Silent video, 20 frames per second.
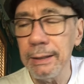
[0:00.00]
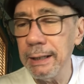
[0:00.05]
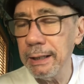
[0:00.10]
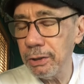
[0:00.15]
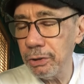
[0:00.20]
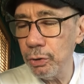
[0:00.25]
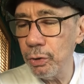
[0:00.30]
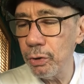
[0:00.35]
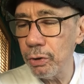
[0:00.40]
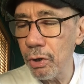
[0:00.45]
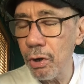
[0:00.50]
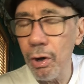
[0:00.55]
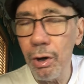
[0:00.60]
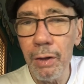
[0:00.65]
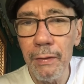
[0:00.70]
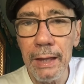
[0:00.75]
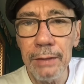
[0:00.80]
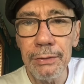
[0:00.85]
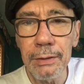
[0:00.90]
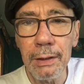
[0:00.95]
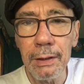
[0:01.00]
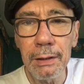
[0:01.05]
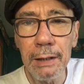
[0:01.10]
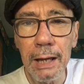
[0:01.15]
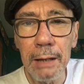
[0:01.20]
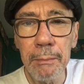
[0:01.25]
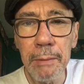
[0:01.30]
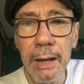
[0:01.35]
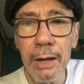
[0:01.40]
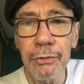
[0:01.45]
think you could call that the
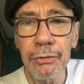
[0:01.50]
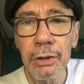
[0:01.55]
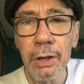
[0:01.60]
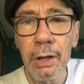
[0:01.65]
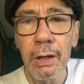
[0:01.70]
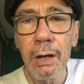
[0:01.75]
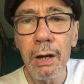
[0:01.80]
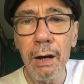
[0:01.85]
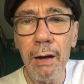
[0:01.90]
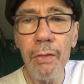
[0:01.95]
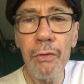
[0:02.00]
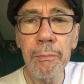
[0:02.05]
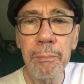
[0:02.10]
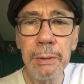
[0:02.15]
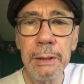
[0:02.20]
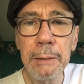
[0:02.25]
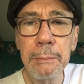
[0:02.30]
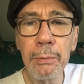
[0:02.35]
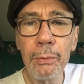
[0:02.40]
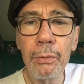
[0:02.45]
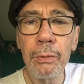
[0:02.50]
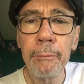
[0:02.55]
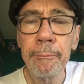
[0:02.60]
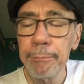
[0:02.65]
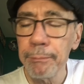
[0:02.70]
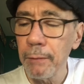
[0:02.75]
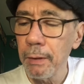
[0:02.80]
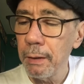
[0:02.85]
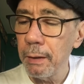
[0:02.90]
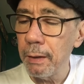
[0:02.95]
climax. Other people
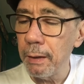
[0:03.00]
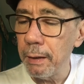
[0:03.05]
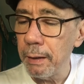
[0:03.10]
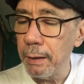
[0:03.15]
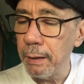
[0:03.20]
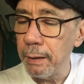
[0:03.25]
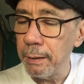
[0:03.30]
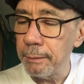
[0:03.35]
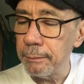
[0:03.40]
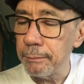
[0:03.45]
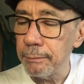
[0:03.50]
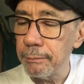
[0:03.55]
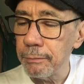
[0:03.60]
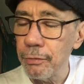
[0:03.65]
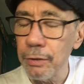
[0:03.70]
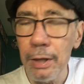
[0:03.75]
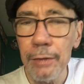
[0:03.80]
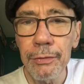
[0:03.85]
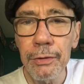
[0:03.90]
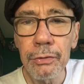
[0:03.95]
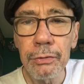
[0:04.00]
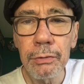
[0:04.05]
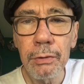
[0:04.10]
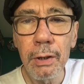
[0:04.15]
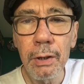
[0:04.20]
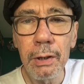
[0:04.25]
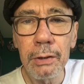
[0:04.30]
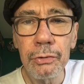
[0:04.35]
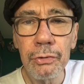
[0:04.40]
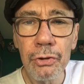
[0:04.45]
said that
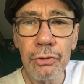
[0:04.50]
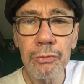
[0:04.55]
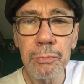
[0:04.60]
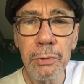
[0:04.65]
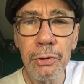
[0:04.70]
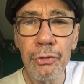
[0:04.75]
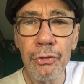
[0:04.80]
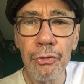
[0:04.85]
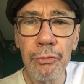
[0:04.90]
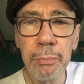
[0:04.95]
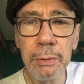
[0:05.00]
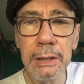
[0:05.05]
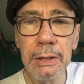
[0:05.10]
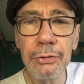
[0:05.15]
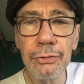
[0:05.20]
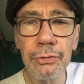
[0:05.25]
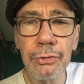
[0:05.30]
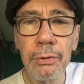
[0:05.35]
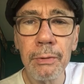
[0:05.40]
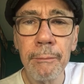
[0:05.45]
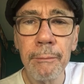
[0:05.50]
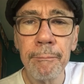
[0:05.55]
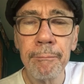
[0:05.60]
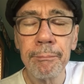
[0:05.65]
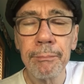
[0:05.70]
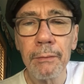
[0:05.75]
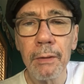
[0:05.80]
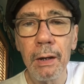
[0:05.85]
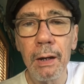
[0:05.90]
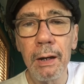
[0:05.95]
Tushman's speech
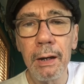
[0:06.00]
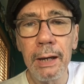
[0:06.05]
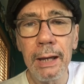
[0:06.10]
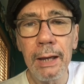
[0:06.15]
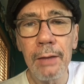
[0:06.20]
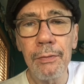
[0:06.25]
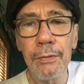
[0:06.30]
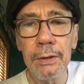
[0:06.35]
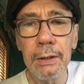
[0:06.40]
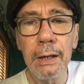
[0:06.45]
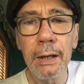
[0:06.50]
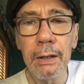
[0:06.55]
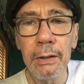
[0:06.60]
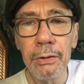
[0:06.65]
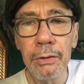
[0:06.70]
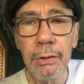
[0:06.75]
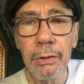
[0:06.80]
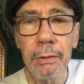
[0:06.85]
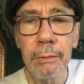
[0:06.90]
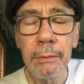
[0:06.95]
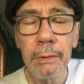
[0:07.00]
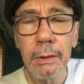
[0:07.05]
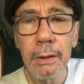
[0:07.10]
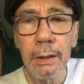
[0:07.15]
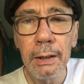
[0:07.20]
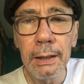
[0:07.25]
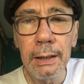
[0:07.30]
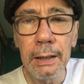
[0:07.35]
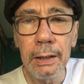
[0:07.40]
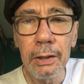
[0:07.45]
at the end
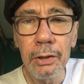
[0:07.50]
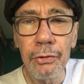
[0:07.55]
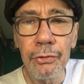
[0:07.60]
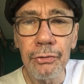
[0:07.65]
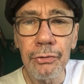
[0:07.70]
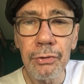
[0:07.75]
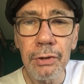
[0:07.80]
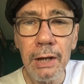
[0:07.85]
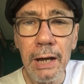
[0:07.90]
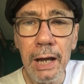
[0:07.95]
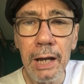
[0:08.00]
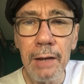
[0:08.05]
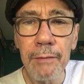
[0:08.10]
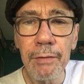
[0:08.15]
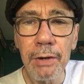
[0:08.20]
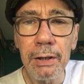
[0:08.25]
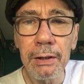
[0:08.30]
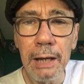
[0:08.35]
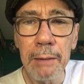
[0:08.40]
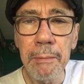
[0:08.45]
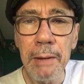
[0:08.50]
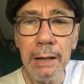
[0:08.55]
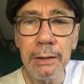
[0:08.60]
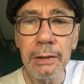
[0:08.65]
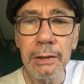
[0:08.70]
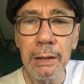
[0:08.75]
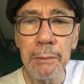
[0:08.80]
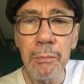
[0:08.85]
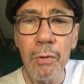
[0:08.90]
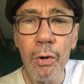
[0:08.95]
is kind of a
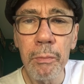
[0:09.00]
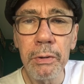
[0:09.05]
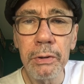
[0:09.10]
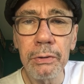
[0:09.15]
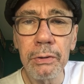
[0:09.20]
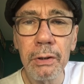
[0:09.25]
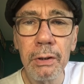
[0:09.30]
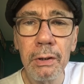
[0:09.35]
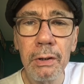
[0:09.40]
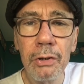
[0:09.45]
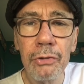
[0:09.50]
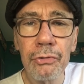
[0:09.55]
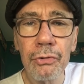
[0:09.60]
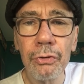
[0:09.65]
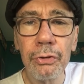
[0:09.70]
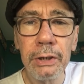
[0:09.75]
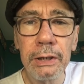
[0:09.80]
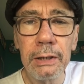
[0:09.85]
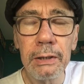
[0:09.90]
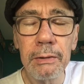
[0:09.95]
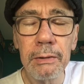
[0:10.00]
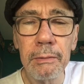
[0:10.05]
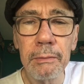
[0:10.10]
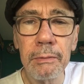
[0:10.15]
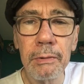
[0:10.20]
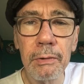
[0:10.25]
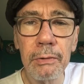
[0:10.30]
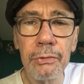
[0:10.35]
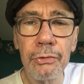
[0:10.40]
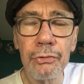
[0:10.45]
climactic moment. Certainly,
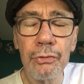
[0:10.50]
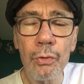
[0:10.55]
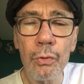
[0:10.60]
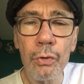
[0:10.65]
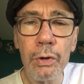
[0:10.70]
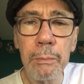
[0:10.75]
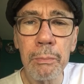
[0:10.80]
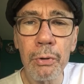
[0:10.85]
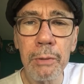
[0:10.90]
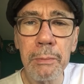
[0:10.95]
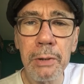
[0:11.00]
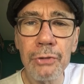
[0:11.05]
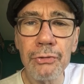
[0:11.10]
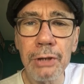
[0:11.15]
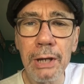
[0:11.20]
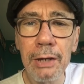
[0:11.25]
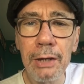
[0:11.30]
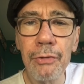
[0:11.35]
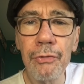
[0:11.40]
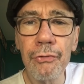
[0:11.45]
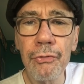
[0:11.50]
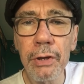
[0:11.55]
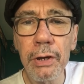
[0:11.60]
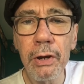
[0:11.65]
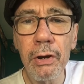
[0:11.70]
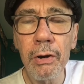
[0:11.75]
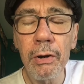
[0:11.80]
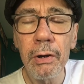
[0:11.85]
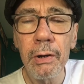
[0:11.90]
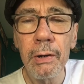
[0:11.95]
the story pretty much ends
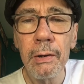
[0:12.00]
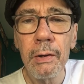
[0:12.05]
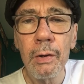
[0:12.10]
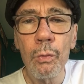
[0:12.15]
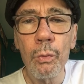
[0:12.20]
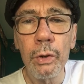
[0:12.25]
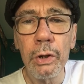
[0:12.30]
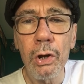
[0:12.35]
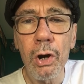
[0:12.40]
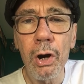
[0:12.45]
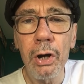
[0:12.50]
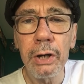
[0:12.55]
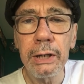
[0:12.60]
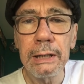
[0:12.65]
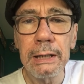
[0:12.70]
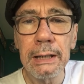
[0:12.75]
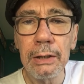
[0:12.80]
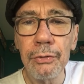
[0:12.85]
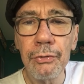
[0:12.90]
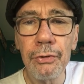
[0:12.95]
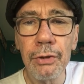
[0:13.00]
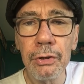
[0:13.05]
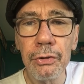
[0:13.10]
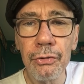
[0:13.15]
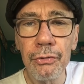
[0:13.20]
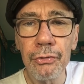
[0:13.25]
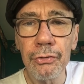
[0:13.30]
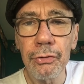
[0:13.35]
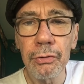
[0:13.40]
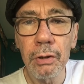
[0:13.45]
there when Augie gets
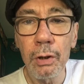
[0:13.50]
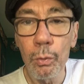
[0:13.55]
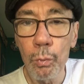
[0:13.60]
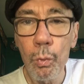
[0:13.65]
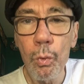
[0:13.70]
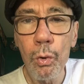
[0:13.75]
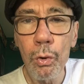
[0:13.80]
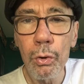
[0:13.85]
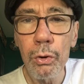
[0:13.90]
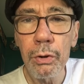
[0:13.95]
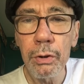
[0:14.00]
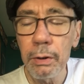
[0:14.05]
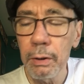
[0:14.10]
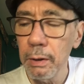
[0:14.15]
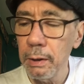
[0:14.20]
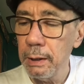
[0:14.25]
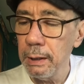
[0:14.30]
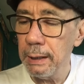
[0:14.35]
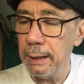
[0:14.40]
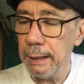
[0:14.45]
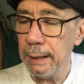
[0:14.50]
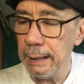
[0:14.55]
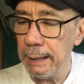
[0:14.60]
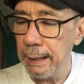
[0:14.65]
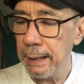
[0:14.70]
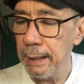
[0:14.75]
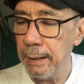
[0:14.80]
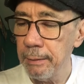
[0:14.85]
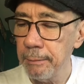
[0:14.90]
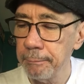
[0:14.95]
his award,
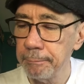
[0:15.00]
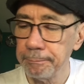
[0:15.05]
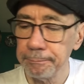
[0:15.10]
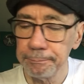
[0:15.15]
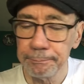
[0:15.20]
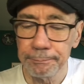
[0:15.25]
and